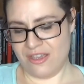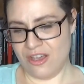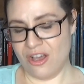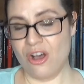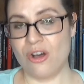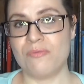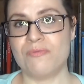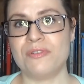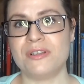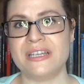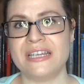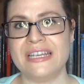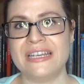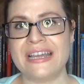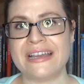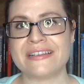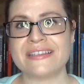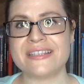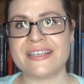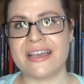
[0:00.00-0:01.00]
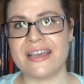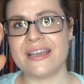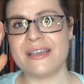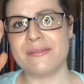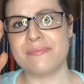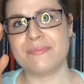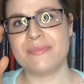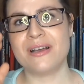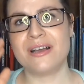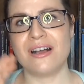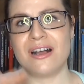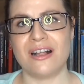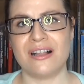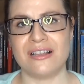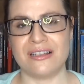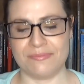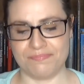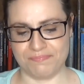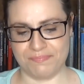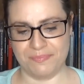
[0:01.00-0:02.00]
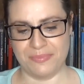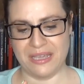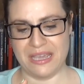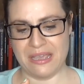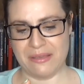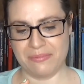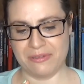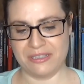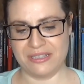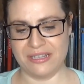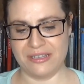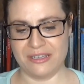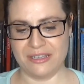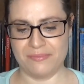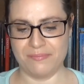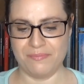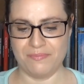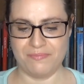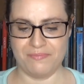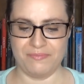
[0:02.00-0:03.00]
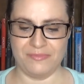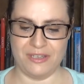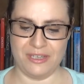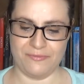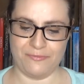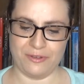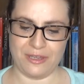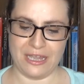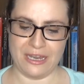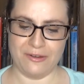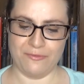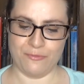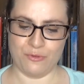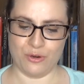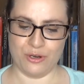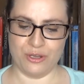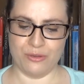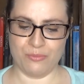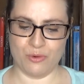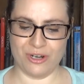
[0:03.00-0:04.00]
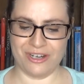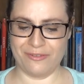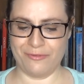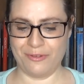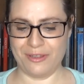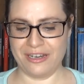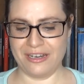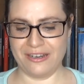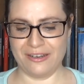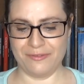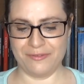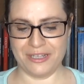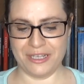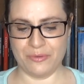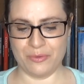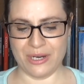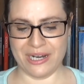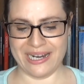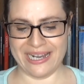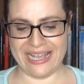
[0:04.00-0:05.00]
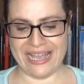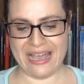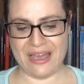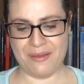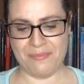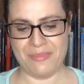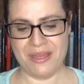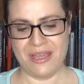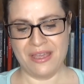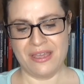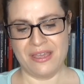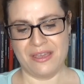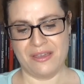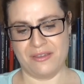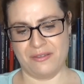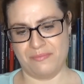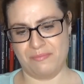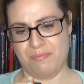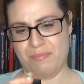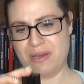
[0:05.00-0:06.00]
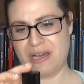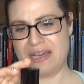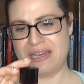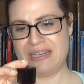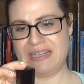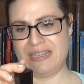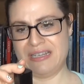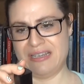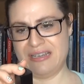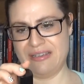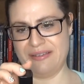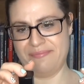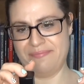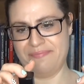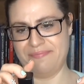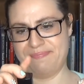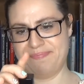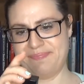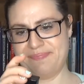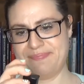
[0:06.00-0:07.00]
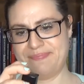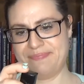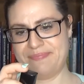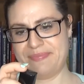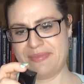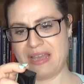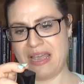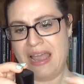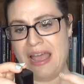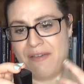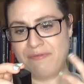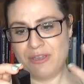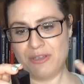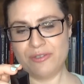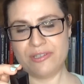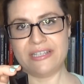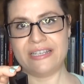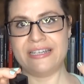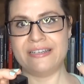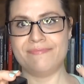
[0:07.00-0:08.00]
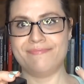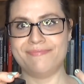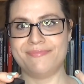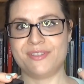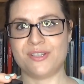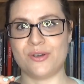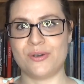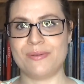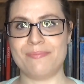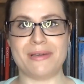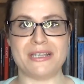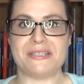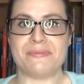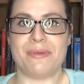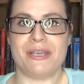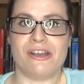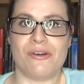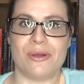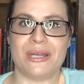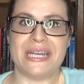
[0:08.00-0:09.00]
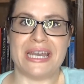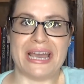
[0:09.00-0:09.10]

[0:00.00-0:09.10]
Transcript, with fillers: Hopefully next time I'll be able to define for you more definitively where I am, but I have used it, so it must be going